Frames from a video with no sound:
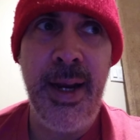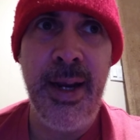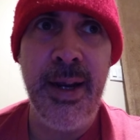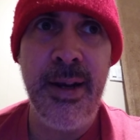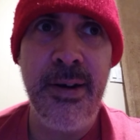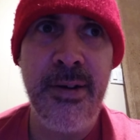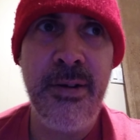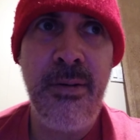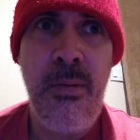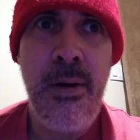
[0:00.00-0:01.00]
and
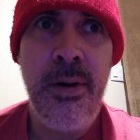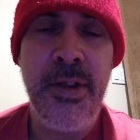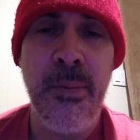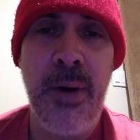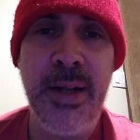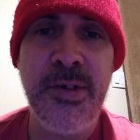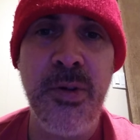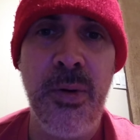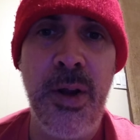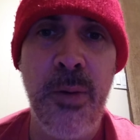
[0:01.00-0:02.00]
the Mind
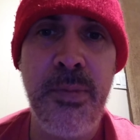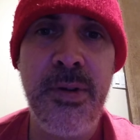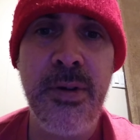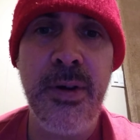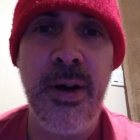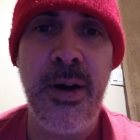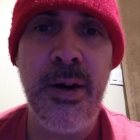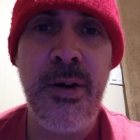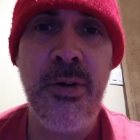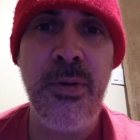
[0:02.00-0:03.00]
Stone helped
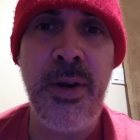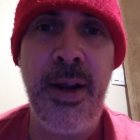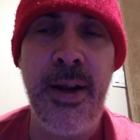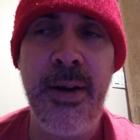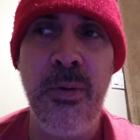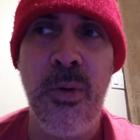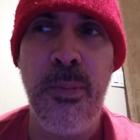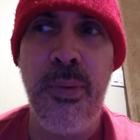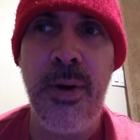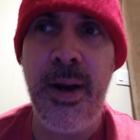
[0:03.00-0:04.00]
uh, create
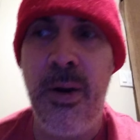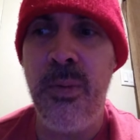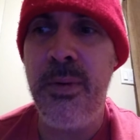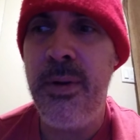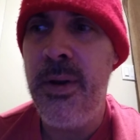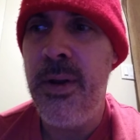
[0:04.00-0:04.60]
or bring out